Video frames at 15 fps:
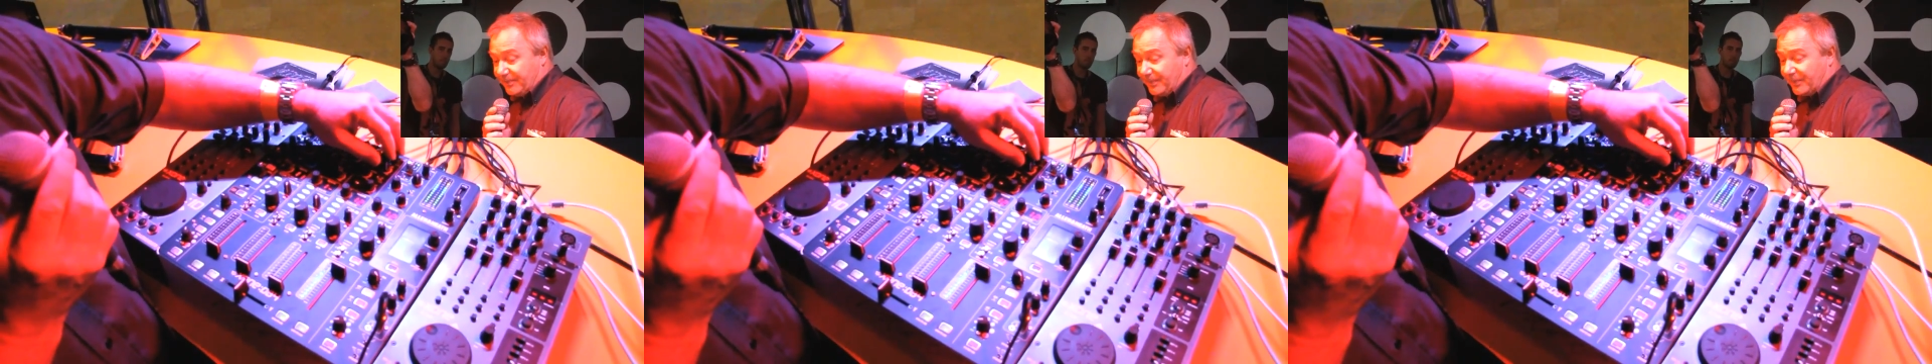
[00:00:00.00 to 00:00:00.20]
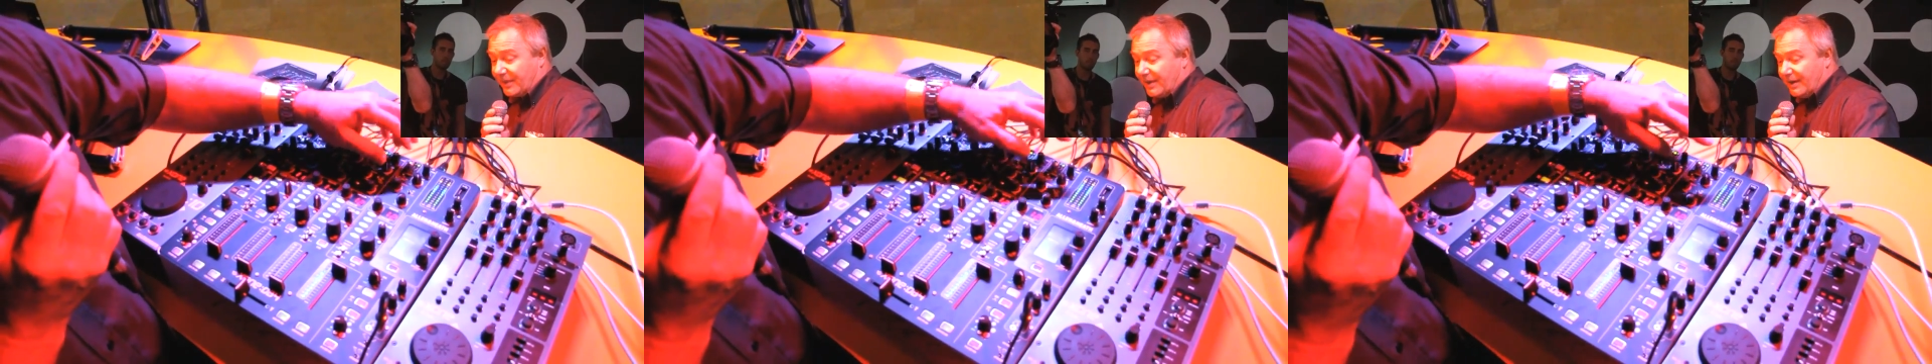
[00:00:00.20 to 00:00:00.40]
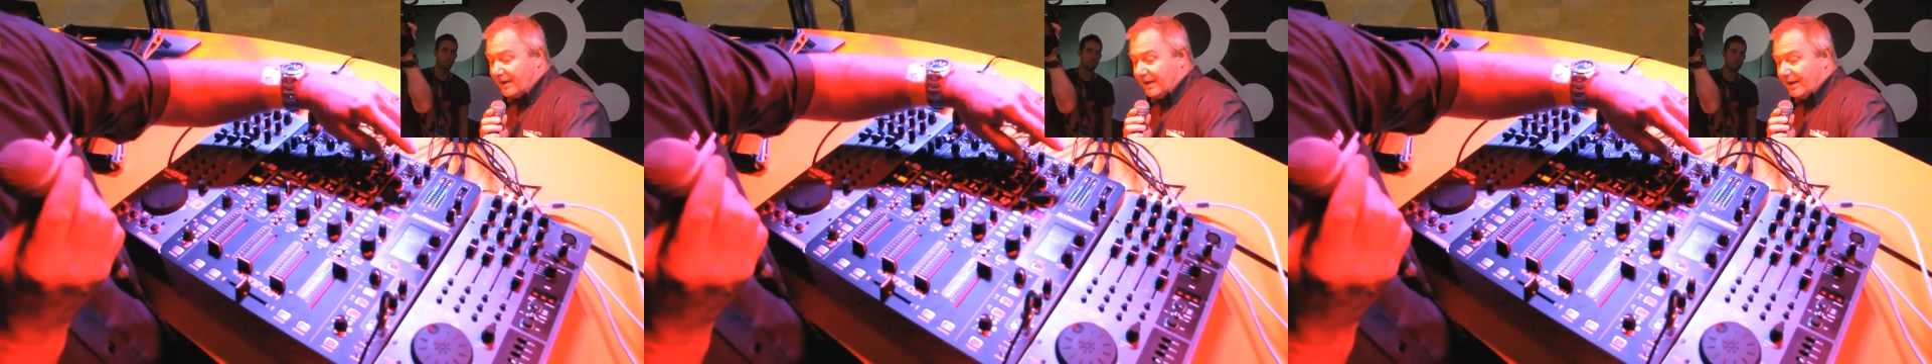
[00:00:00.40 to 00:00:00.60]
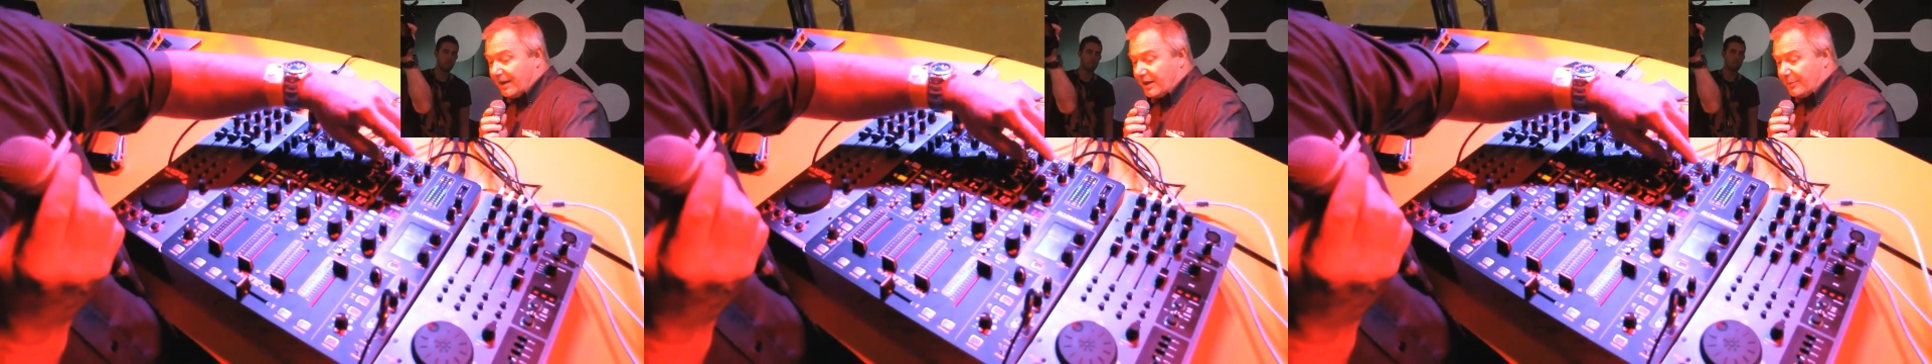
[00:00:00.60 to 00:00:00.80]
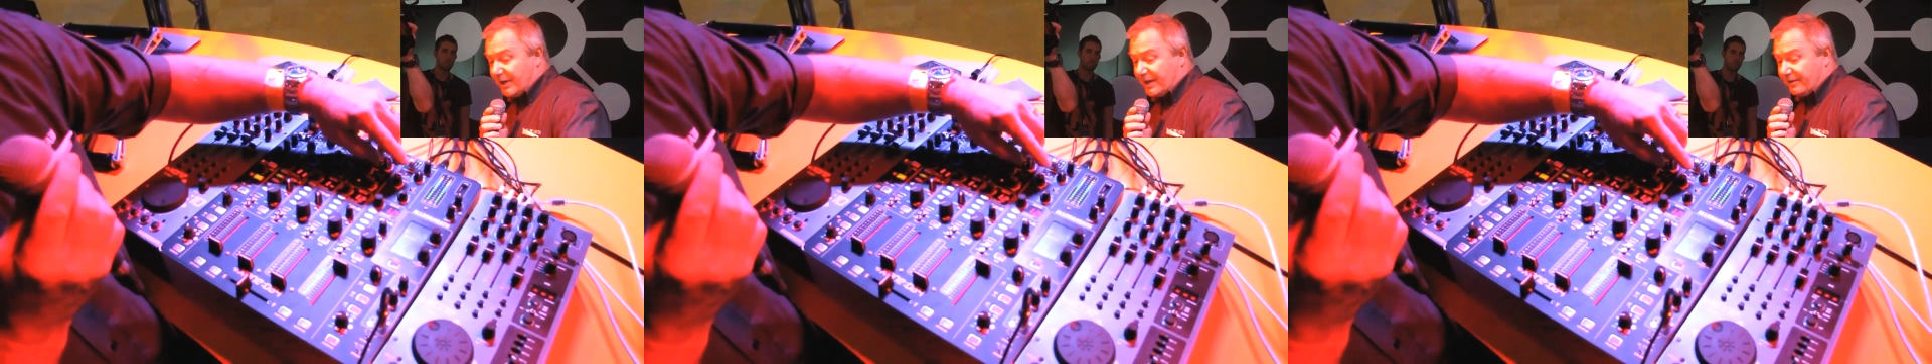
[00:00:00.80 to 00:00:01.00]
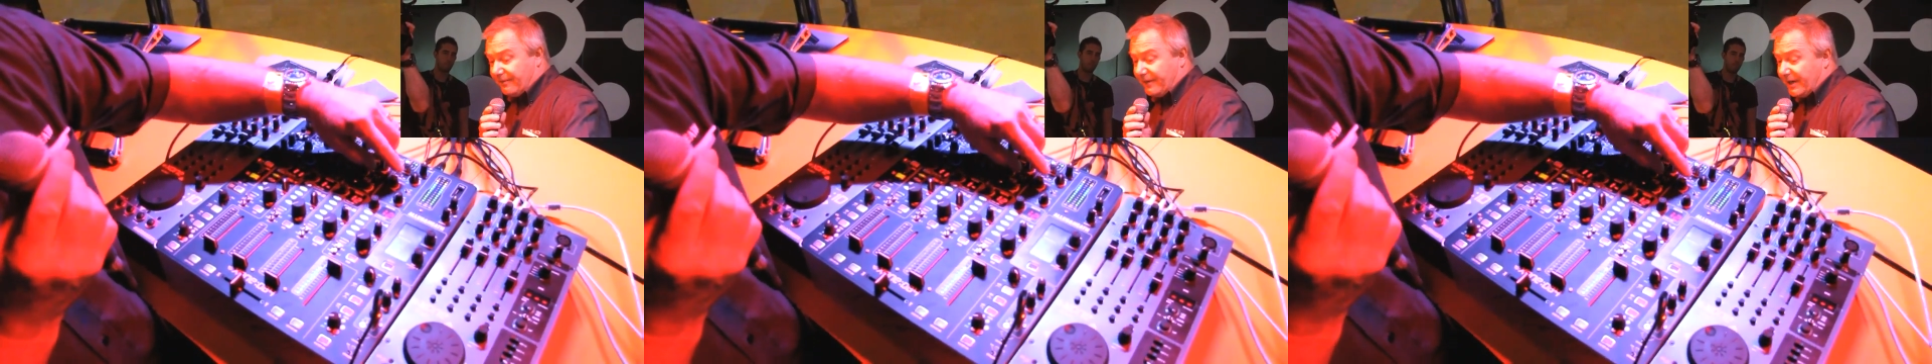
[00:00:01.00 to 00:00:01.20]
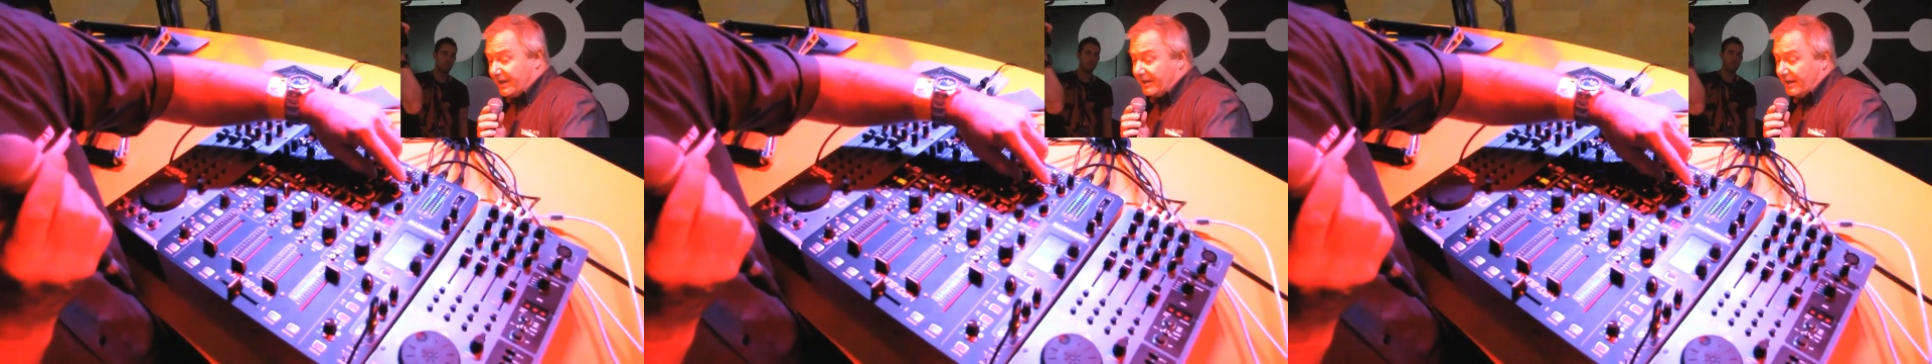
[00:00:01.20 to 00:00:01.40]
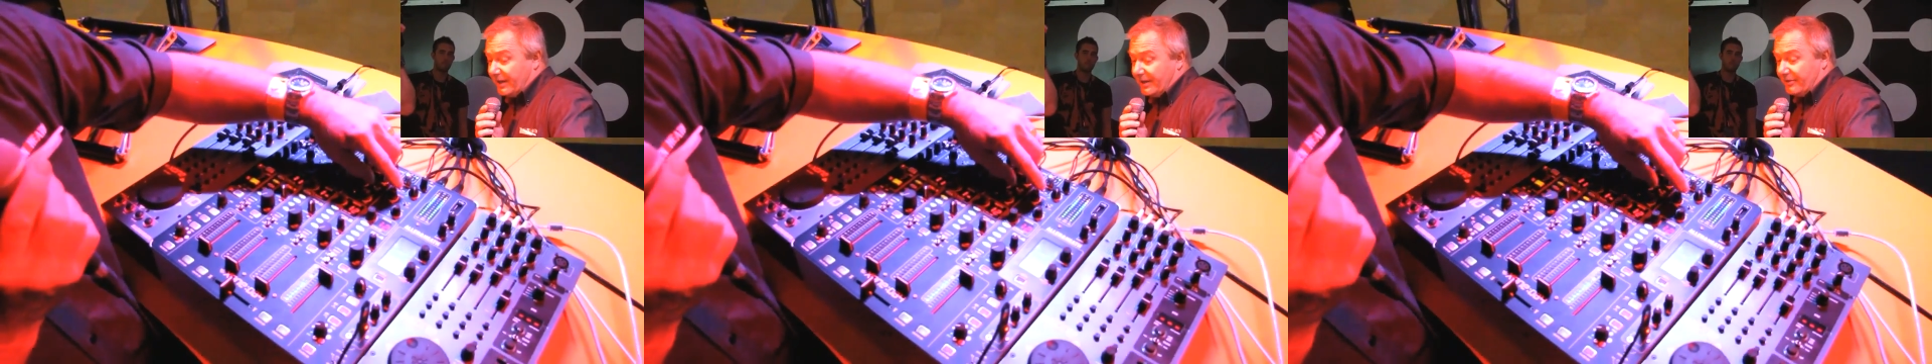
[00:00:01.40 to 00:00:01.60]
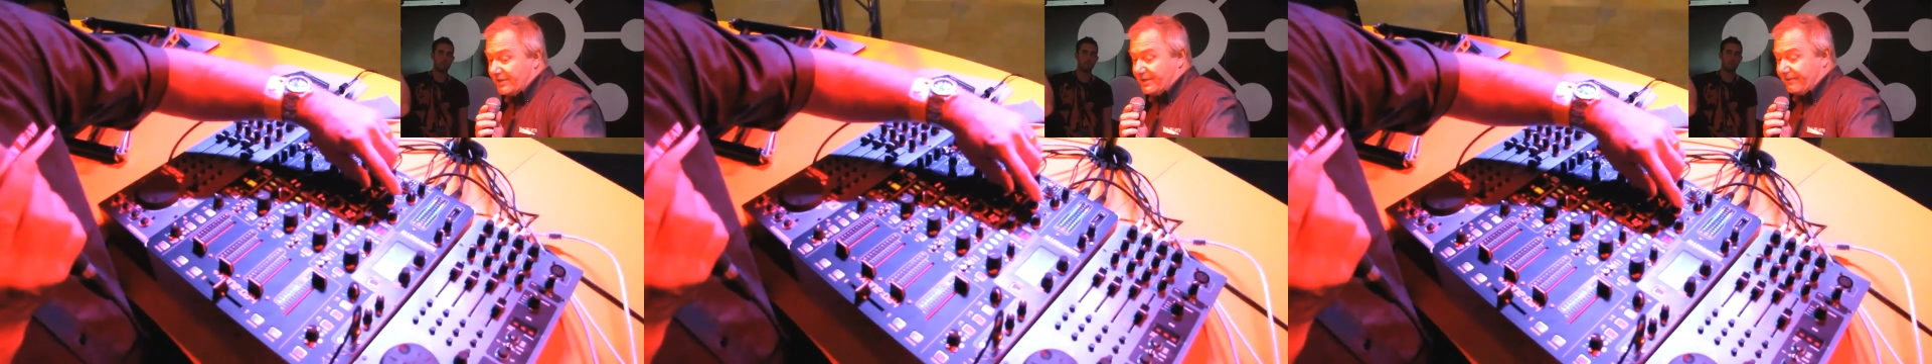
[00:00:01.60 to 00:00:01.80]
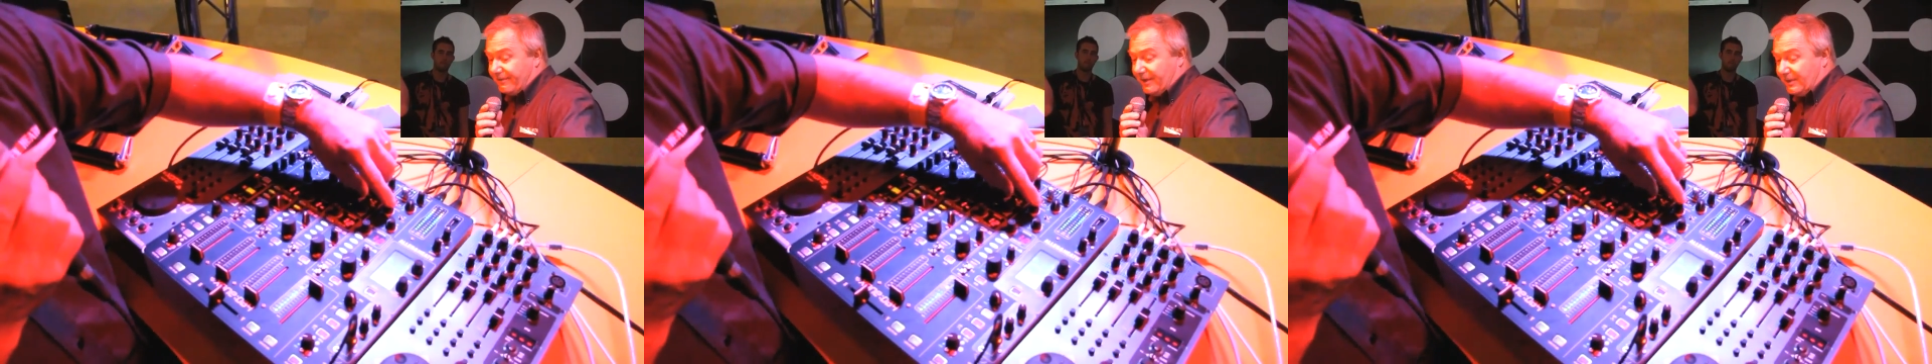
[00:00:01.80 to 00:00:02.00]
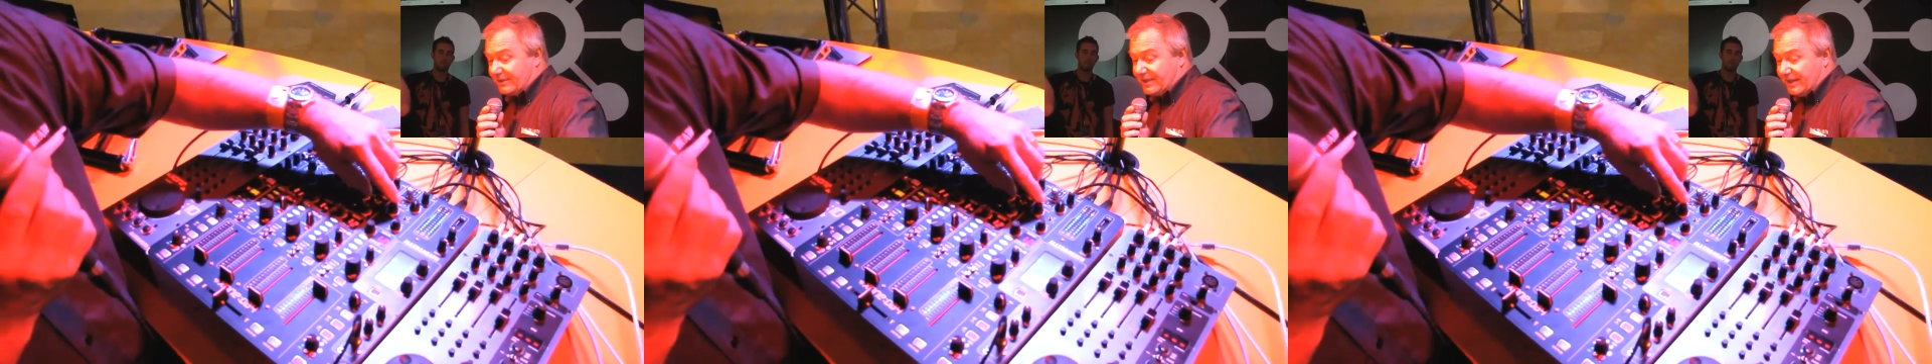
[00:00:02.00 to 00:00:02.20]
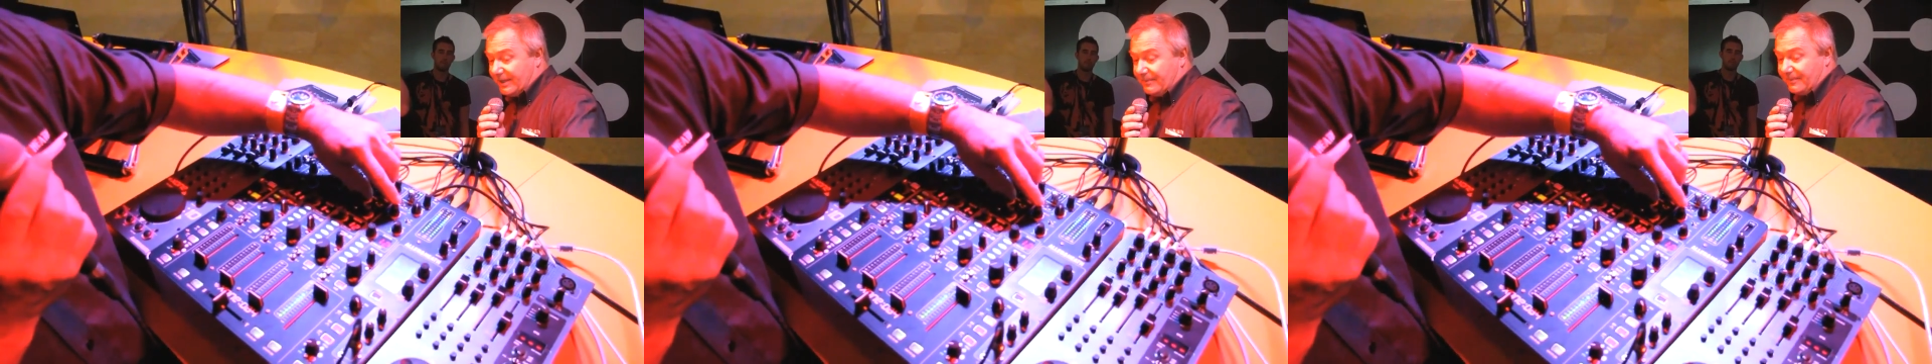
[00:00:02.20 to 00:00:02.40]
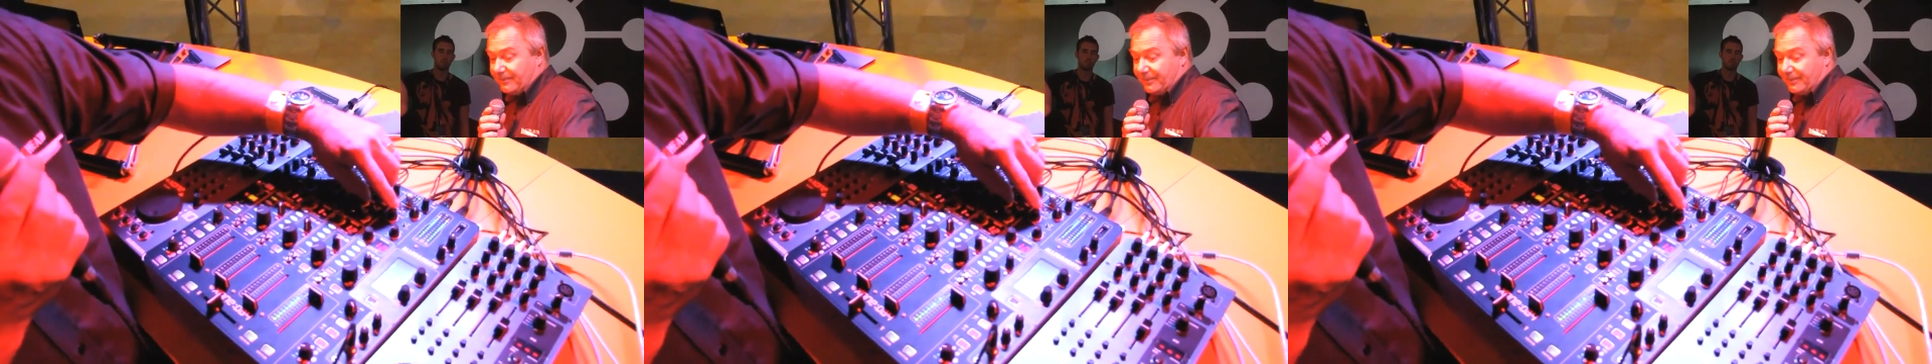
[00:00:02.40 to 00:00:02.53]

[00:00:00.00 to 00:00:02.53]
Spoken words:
It can be configured either as a filter,